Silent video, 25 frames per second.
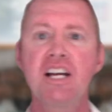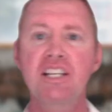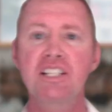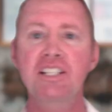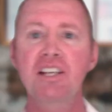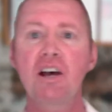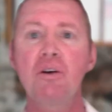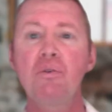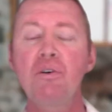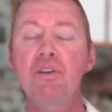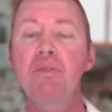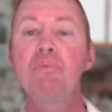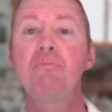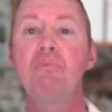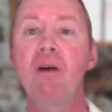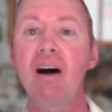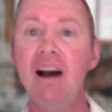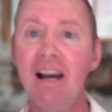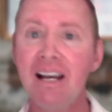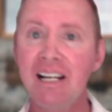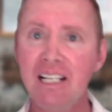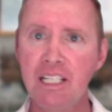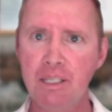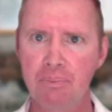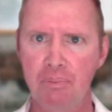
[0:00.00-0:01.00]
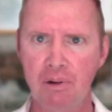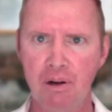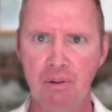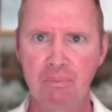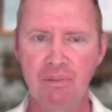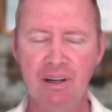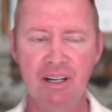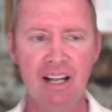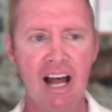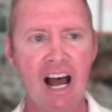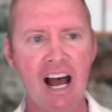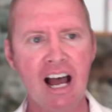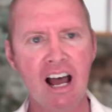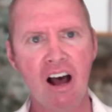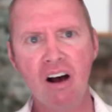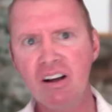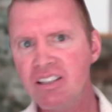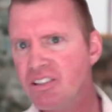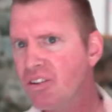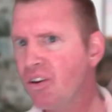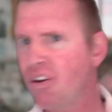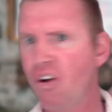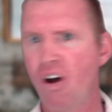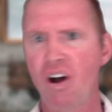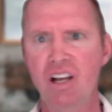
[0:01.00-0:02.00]
So with my experiment, I
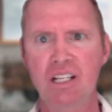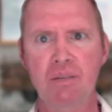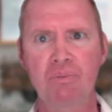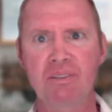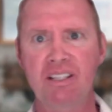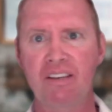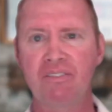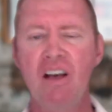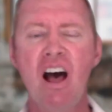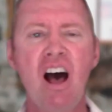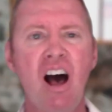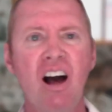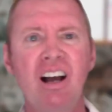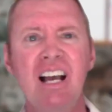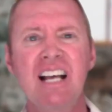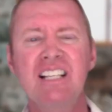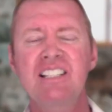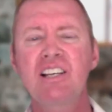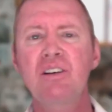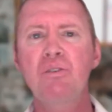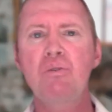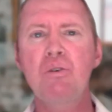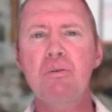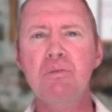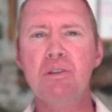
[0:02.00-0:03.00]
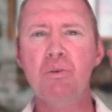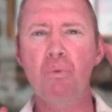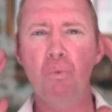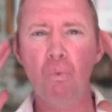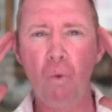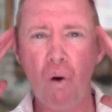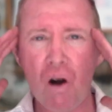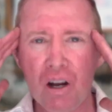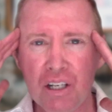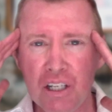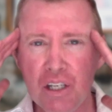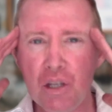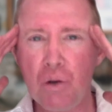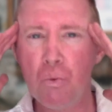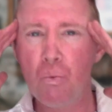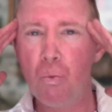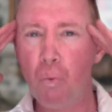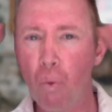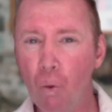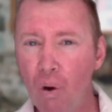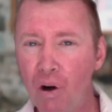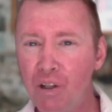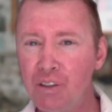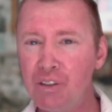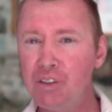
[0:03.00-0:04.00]
started asking myself, okay, so Cobus, what do you
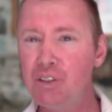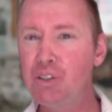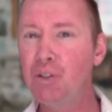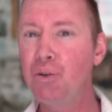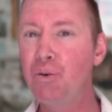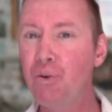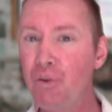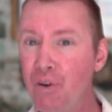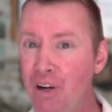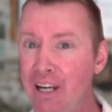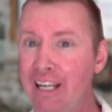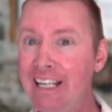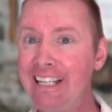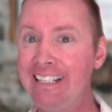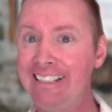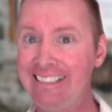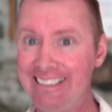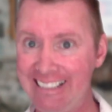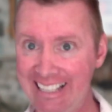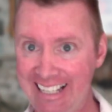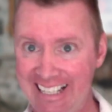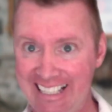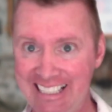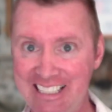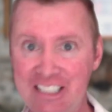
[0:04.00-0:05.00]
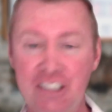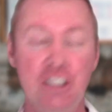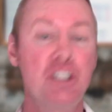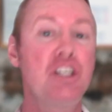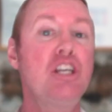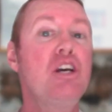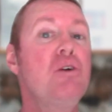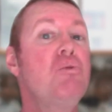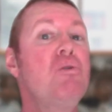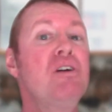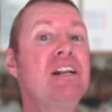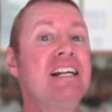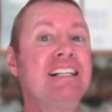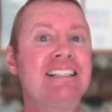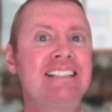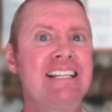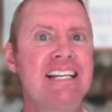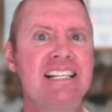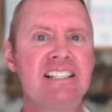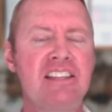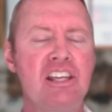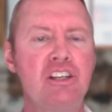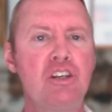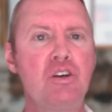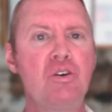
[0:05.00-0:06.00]
want to really test? Do you want to
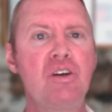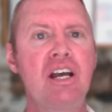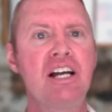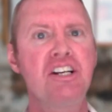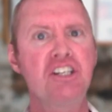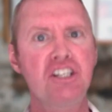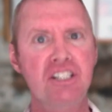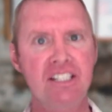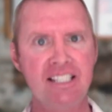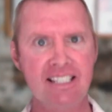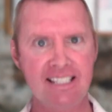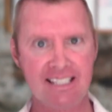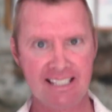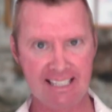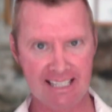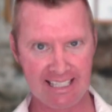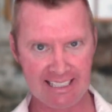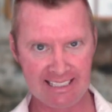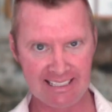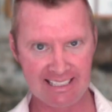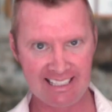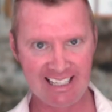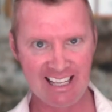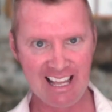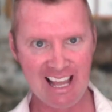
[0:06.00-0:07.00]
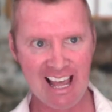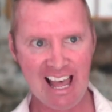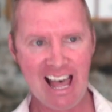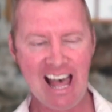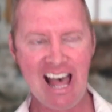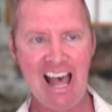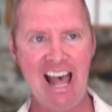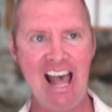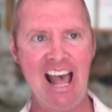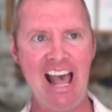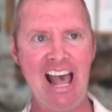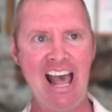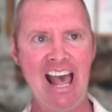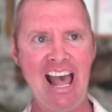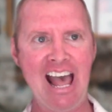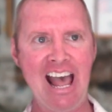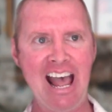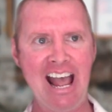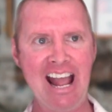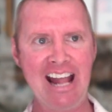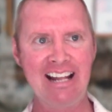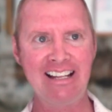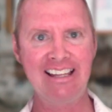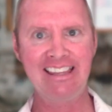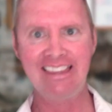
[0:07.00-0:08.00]
test that you can just sit
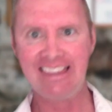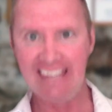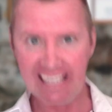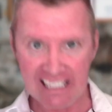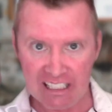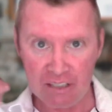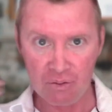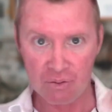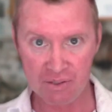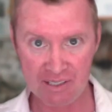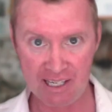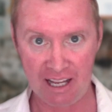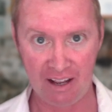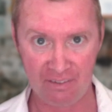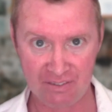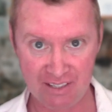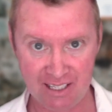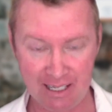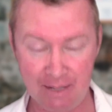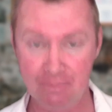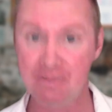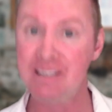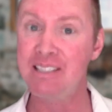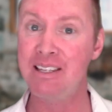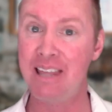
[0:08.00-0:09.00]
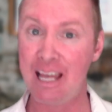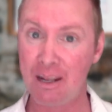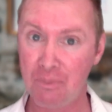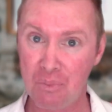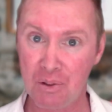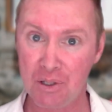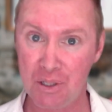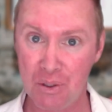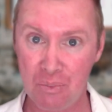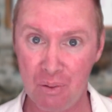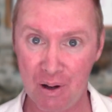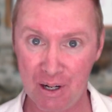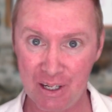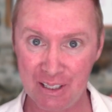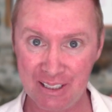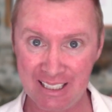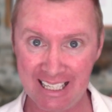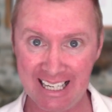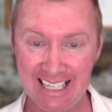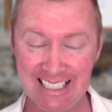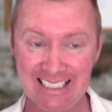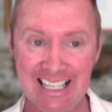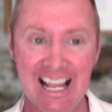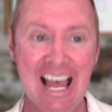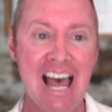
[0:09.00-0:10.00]
and think yourself slim? Is that what you want to
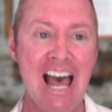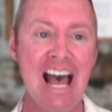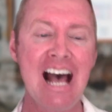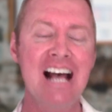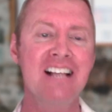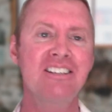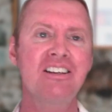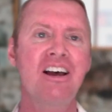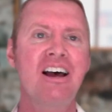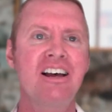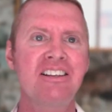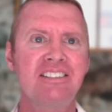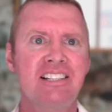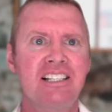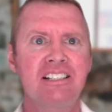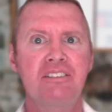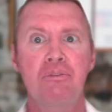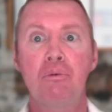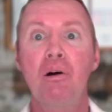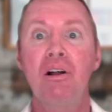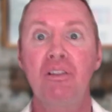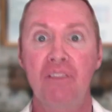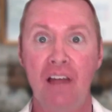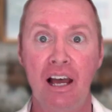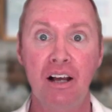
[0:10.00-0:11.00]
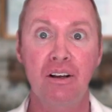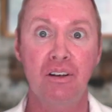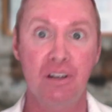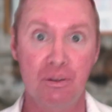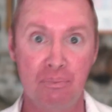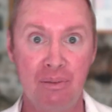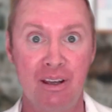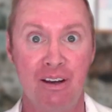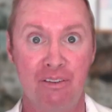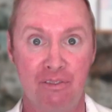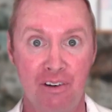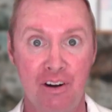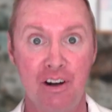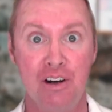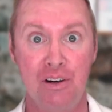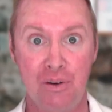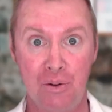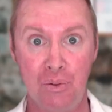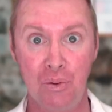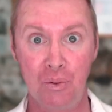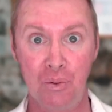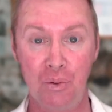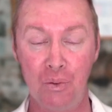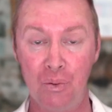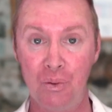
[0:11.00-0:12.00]
test? And so I said, well, that could be a very
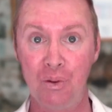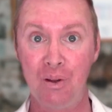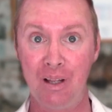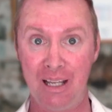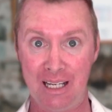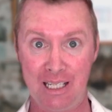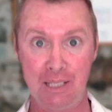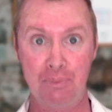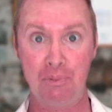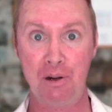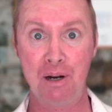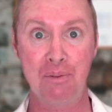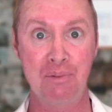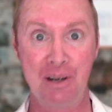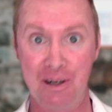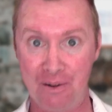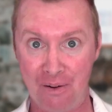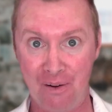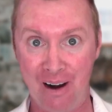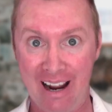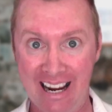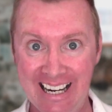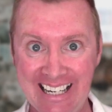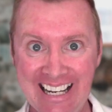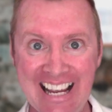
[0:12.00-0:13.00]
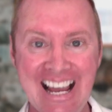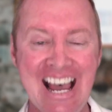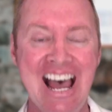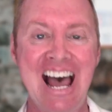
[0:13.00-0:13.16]
cool experiment, right?